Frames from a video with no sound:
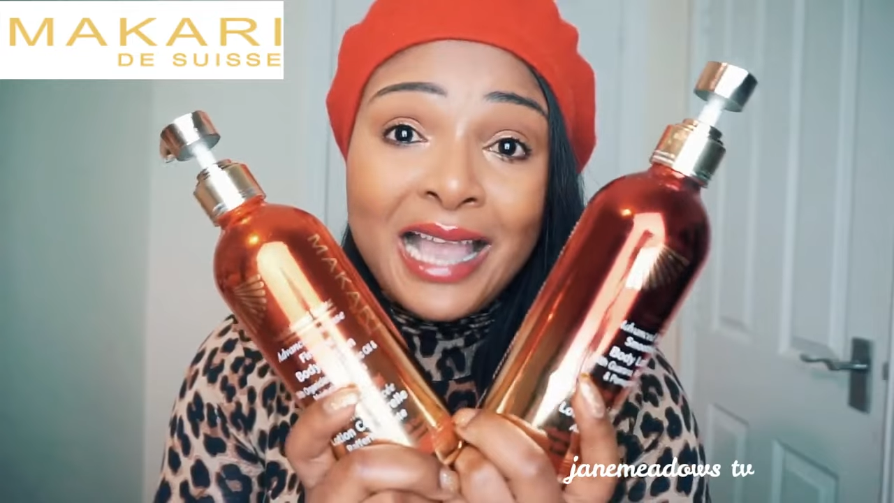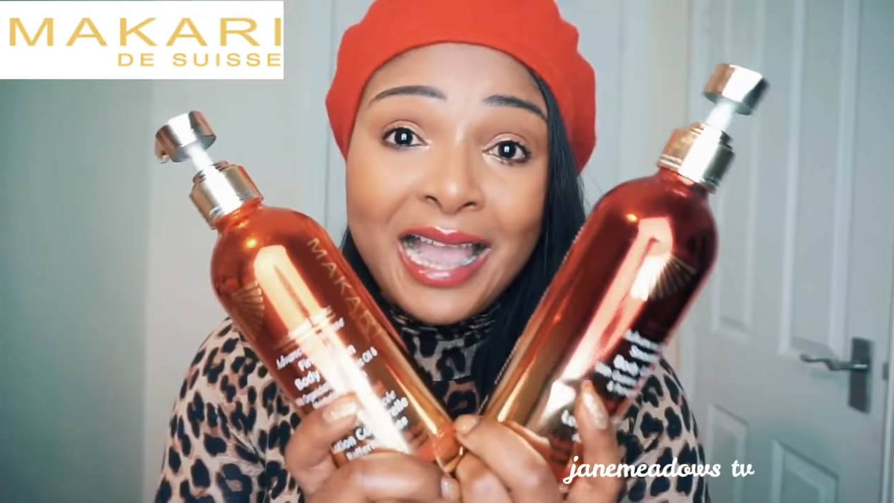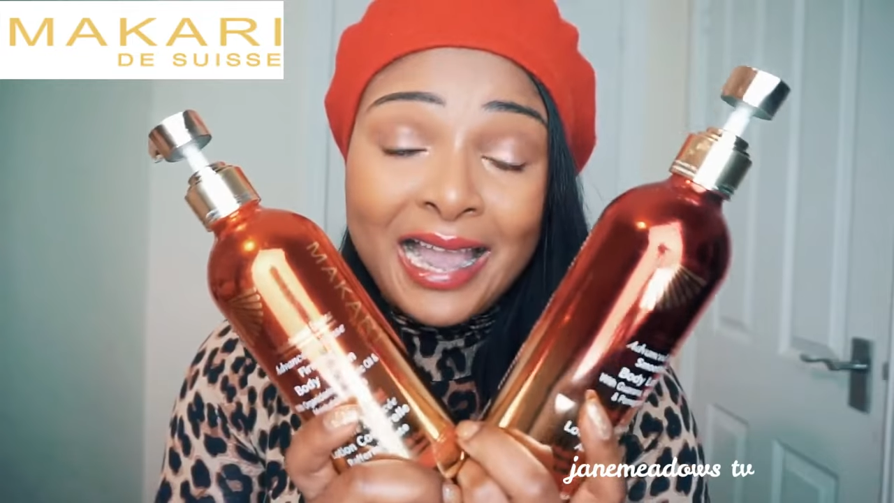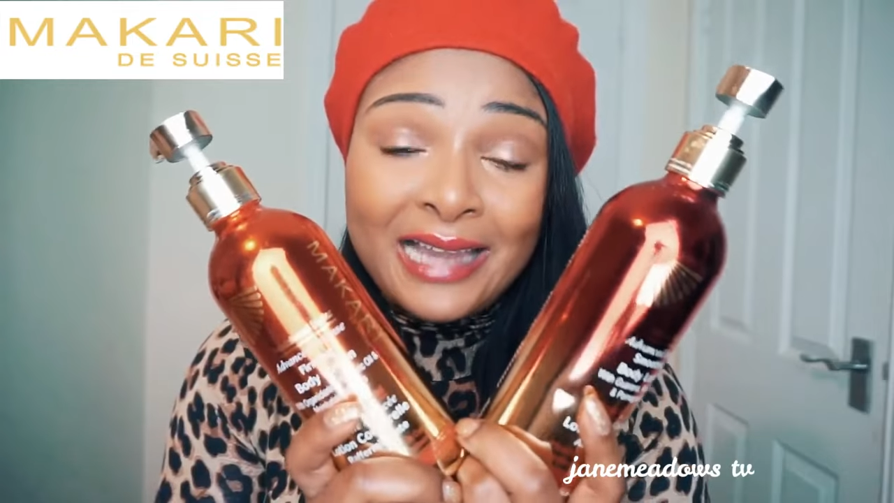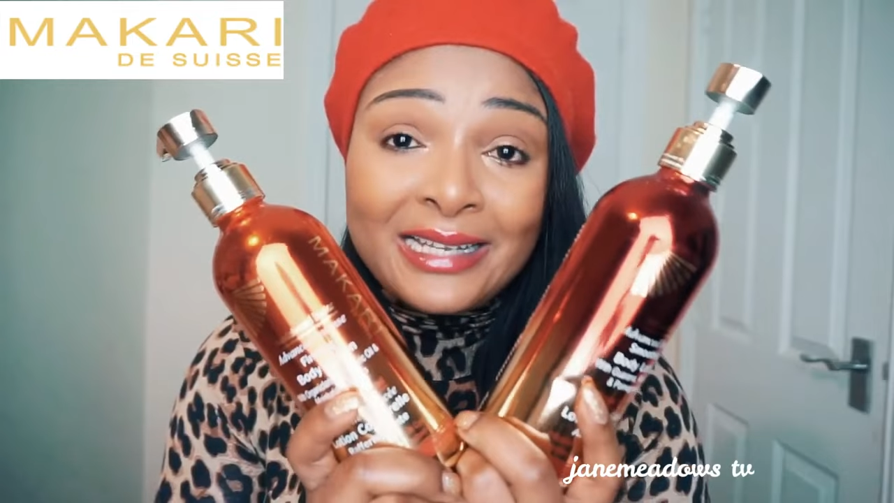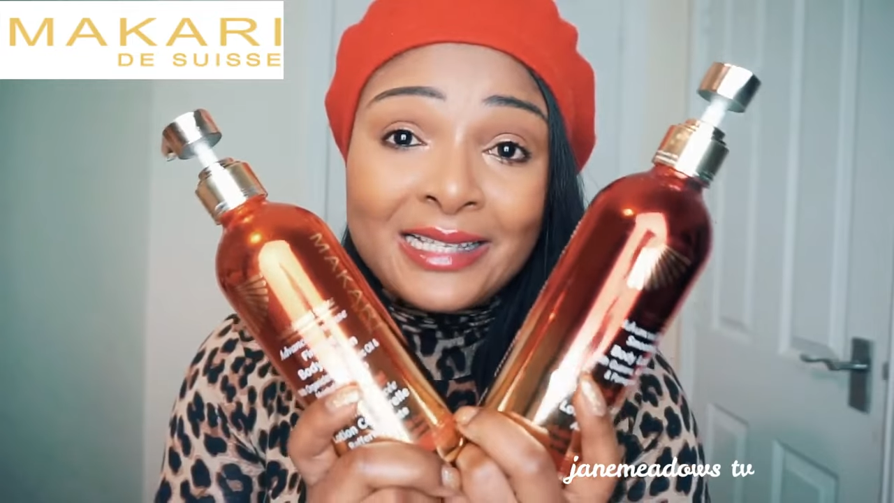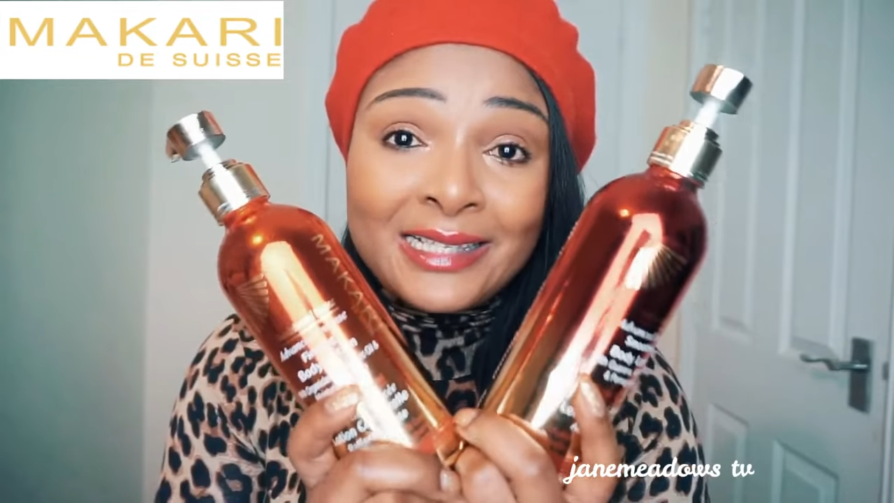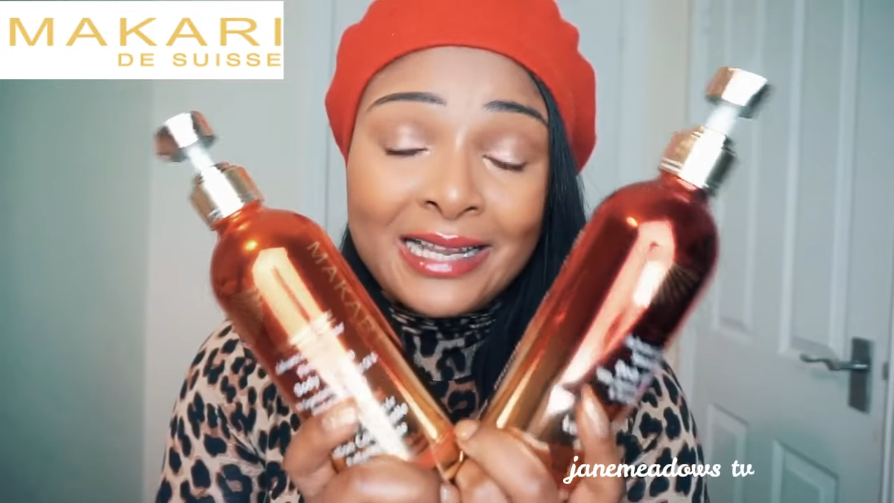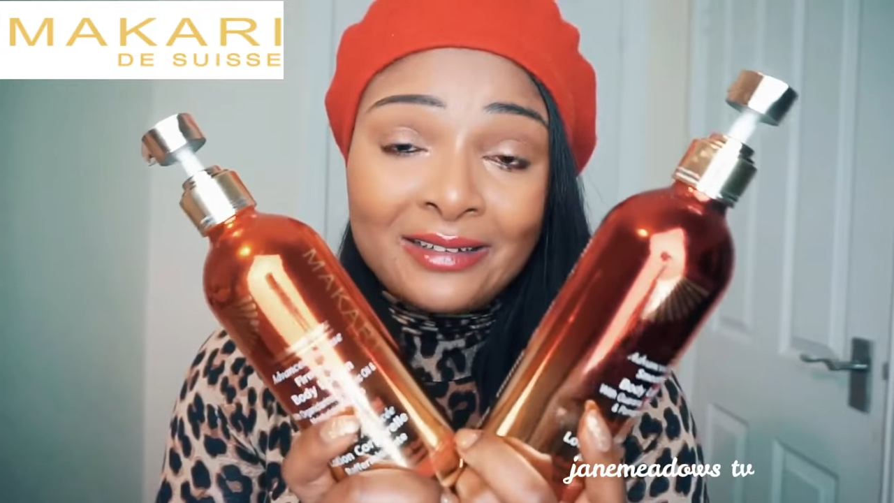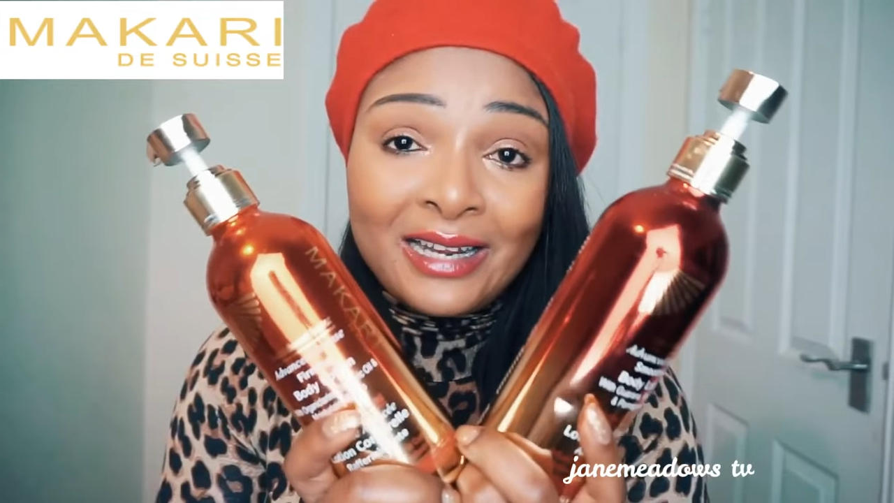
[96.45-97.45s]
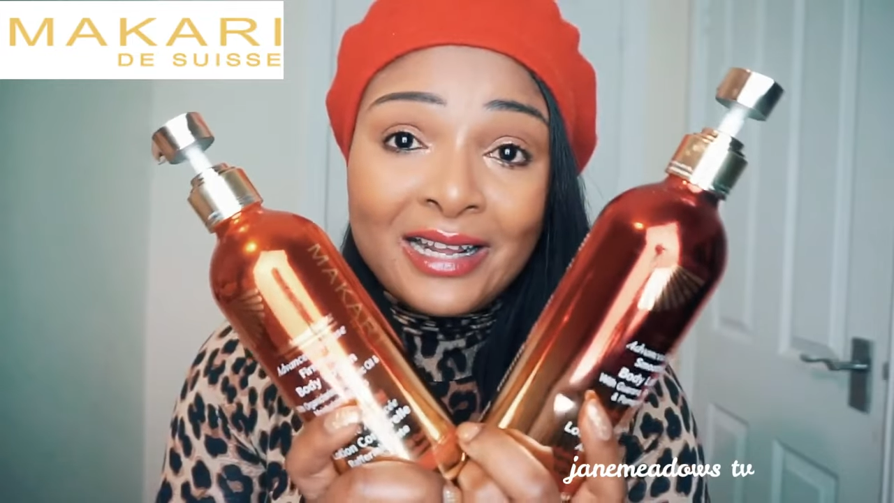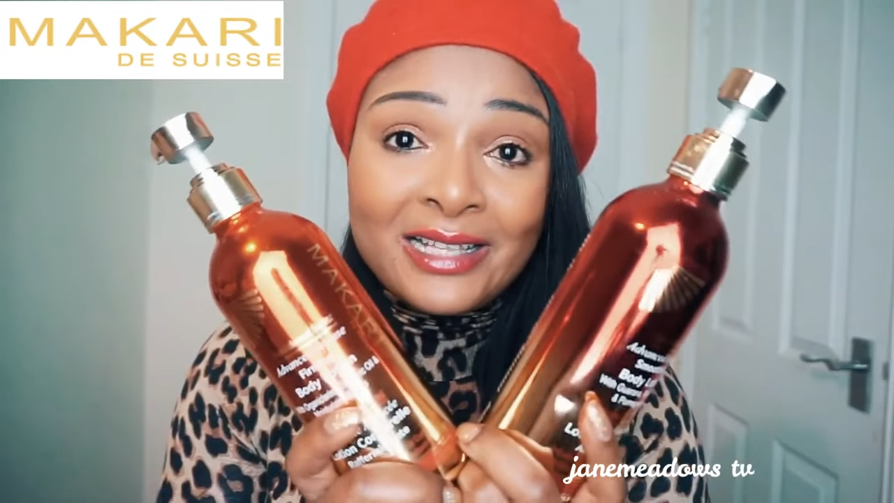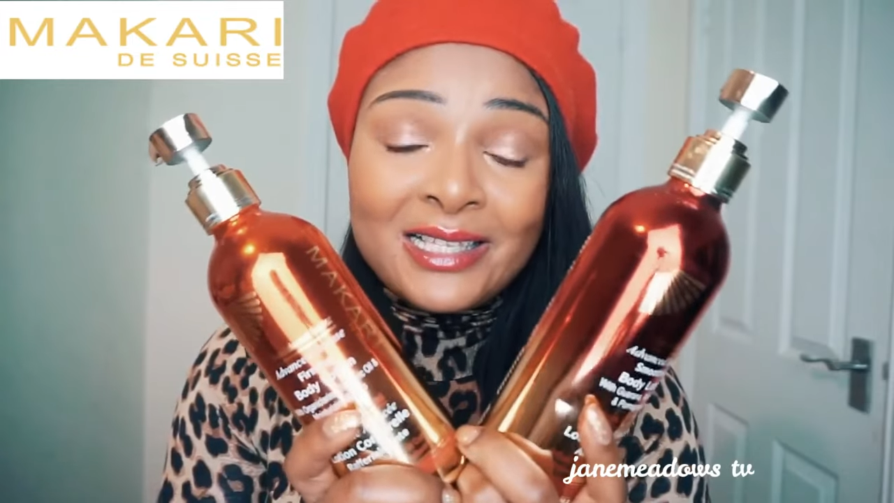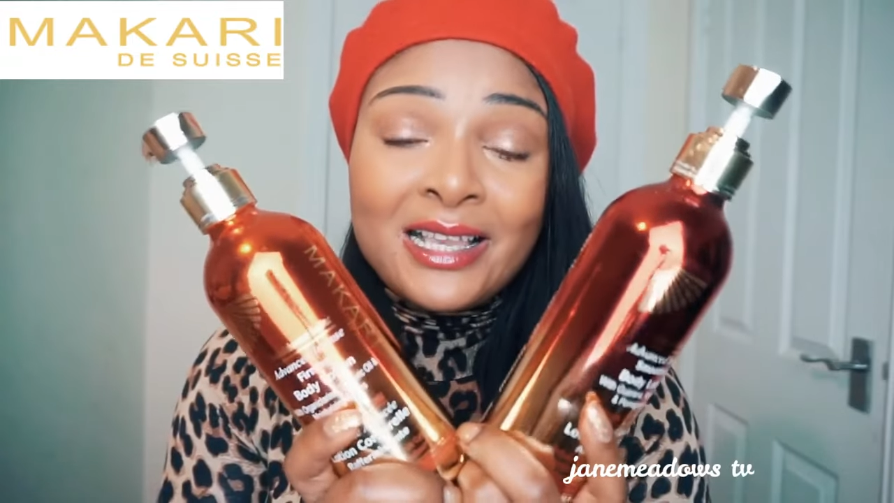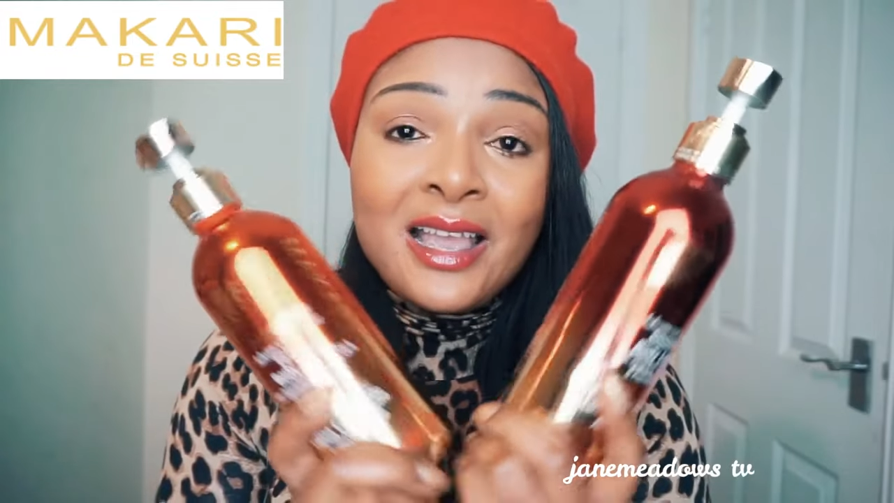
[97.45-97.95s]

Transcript: and cellulite